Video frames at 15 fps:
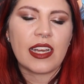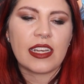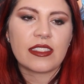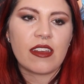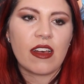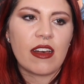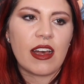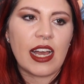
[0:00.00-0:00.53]
I
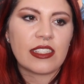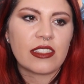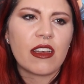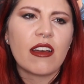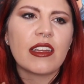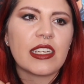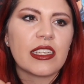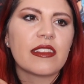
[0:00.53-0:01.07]
saw
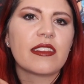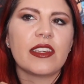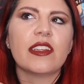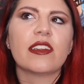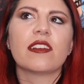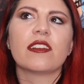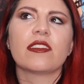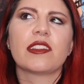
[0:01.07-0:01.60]
it in
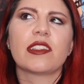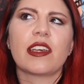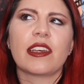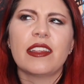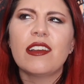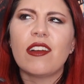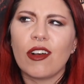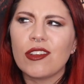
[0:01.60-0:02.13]
theaters, I
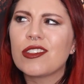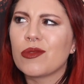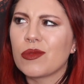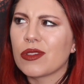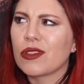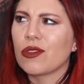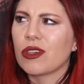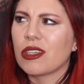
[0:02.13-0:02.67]
think also
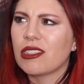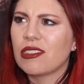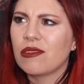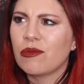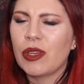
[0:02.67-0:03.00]
with Lauren.